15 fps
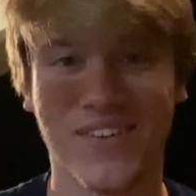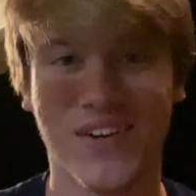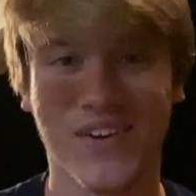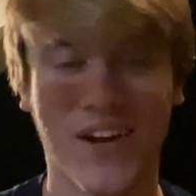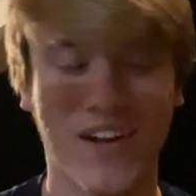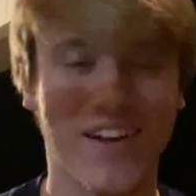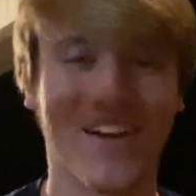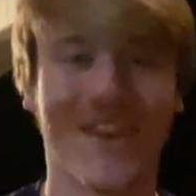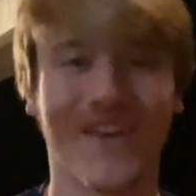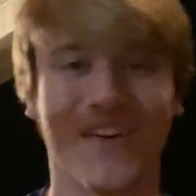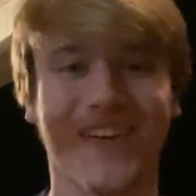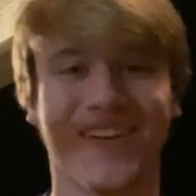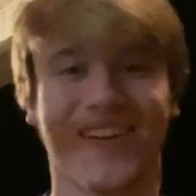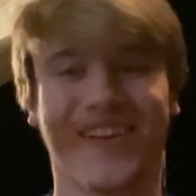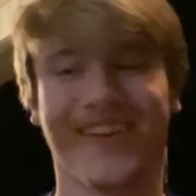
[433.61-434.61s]
right now.
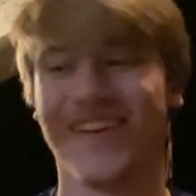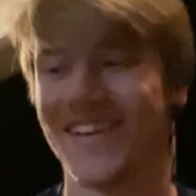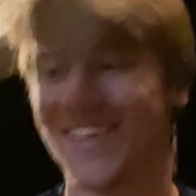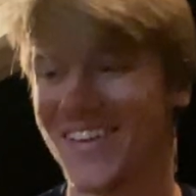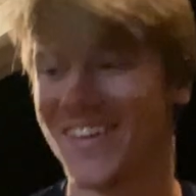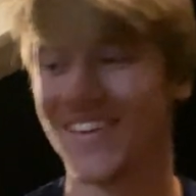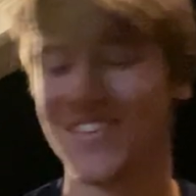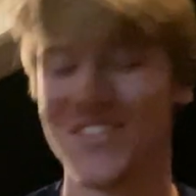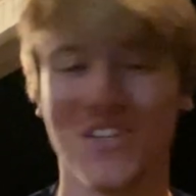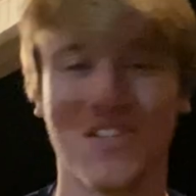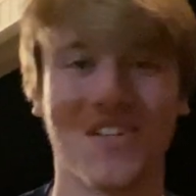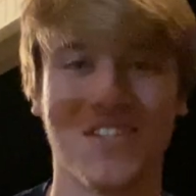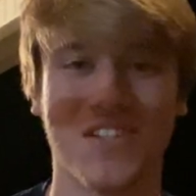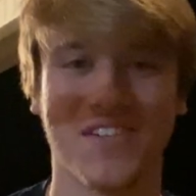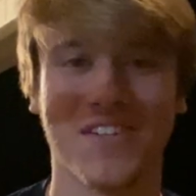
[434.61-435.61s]

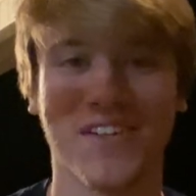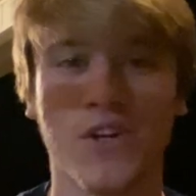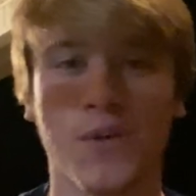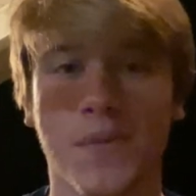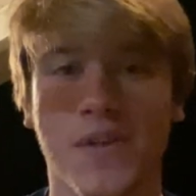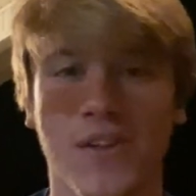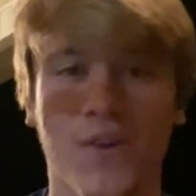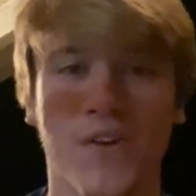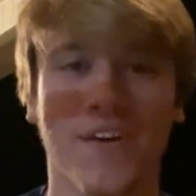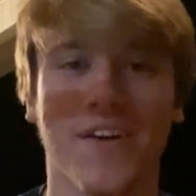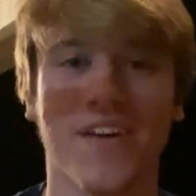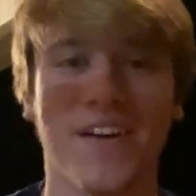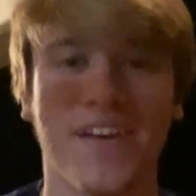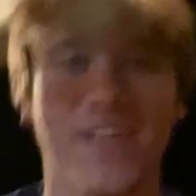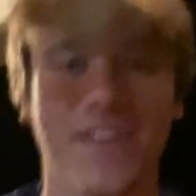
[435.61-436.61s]
Just a little bit longer.